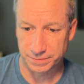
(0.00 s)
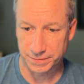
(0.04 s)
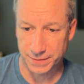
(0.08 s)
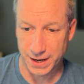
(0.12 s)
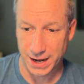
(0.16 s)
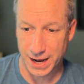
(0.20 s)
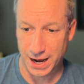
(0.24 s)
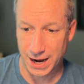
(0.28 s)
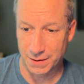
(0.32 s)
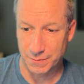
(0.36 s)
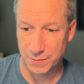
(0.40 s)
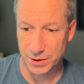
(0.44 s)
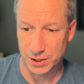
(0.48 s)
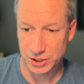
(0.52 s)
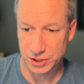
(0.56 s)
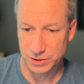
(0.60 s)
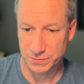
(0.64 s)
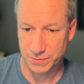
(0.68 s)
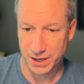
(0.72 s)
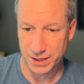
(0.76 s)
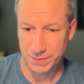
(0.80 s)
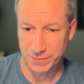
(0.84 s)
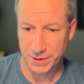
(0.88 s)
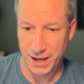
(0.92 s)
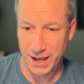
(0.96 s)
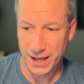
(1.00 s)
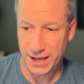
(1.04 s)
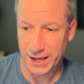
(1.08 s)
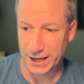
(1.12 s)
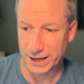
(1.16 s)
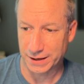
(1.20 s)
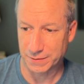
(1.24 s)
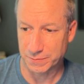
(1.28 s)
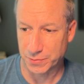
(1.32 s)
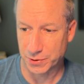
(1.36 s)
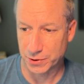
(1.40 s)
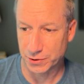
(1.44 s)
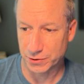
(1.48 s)
how much am I
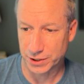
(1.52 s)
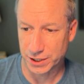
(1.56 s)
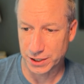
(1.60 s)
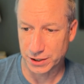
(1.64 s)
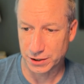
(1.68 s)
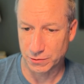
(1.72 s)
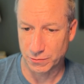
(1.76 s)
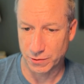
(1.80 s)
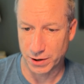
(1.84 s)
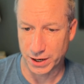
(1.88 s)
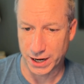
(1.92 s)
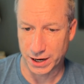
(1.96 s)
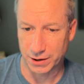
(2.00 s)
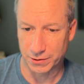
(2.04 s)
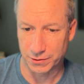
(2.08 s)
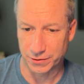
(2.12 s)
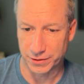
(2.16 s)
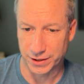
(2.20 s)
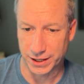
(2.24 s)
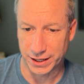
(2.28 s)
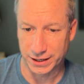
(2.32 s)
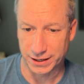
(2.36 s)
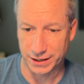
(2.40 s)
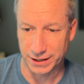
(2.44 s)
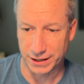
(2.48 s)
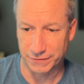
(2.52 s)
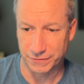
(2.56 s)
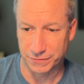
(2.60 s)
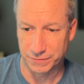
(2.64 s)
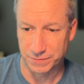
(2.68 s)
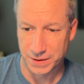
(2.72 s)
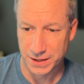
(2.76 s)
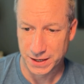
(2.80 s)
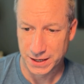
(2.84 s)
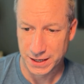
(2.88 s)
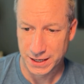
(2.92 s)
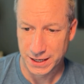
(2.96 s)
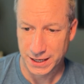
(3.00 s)
paying per kilowatt hour then? If
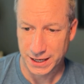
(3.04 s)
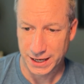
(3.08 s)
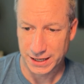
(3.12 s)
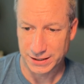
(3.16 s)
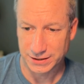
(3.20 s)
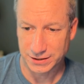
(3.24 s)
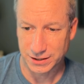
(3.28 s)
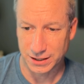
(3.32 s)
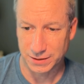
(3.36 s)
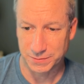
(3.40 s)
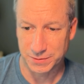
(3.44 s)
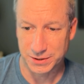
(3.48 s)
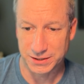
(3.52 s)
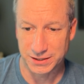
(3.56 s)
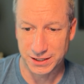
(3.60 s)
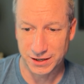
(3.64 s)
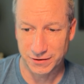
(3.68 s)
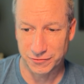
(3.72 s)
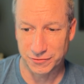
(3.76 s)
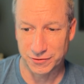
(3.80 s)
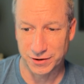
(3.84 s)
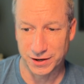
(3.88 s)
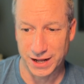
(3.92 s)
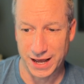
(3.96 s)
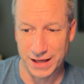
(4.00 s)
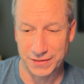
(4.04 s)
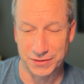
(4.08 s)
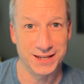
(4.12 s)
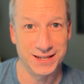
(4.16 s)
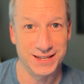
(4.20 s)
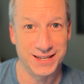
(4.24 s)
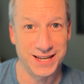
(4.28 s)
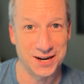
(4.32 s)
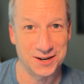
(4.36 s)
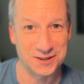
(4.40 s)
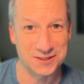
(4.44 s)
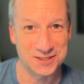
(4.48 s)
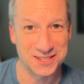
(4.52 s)
it's going to be different at the
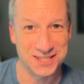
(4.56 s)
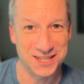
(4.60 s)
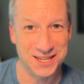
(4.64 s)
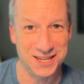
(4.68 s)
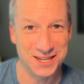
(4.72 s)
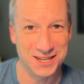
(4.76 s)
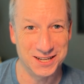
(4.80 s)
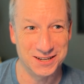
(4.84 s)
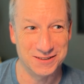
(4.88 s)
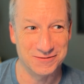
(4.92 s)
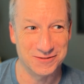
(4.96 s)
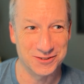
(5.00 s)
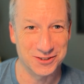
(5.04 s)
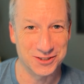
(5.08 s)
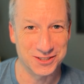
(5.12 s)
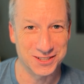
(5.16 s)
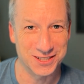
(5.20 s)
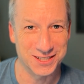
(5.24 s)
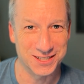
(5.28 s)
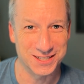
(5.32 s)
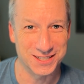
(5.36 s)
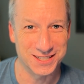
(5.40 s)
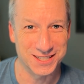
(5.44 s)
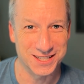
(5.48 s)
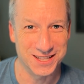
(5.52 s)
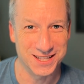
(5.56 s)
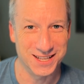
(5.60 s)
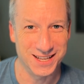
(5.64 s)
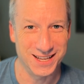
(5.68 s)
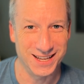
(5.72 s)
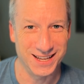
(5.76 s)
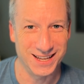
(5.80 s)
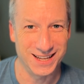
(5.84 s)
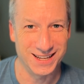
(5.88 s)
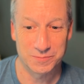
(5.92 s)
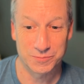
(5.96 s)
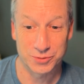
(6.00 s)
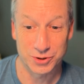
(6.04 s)
guaranteed versus
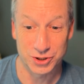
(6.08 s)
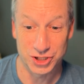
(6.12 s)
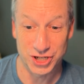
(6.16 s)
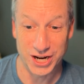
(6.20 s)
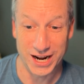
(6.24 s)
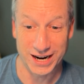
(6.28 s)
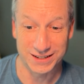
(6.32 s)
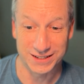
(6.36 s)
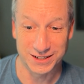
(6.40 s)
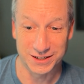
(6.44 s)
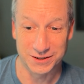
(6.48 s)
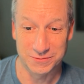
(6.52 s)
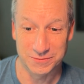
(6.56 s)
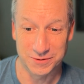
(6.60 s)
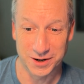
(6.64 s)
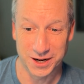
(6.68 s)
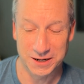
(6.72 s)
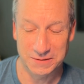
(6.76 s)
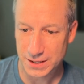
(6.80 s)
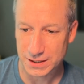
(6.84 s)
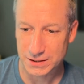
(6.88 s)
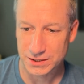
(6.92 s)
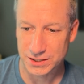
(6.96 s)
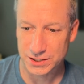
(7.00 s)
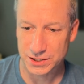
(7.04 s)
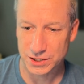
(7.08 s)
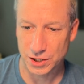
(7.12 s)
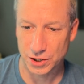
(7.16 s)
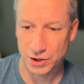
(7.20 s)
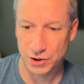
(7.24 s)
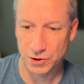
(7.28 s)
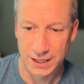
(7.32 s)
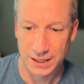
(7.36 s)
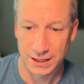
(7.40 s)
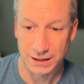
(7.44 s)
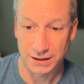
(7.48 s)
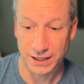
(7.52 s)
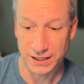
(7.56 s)
the projected, right?
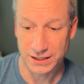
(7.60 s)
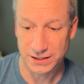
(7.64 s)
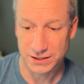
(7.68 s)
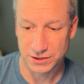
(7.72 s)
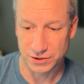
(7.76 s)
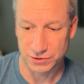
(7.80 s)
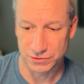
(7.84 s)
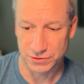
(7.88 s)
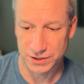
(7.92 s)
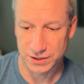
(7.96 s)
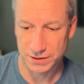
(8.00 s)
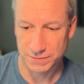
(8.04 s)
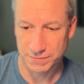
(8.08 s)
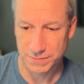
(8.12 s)
So let's do some